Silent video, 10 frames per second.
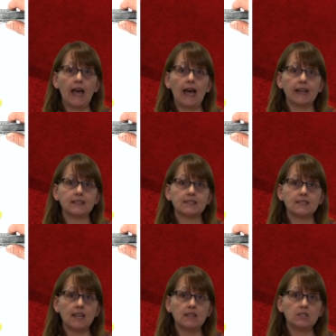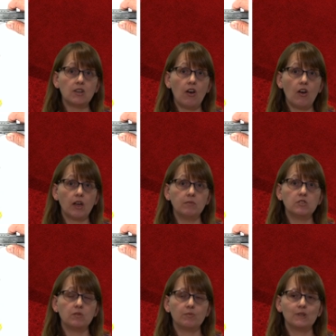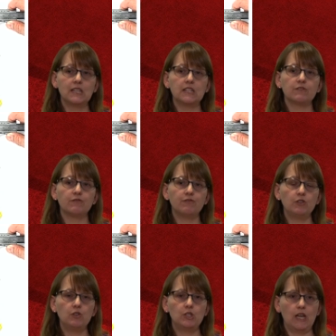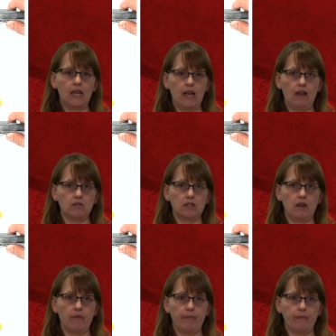at a set time to predict future outcome.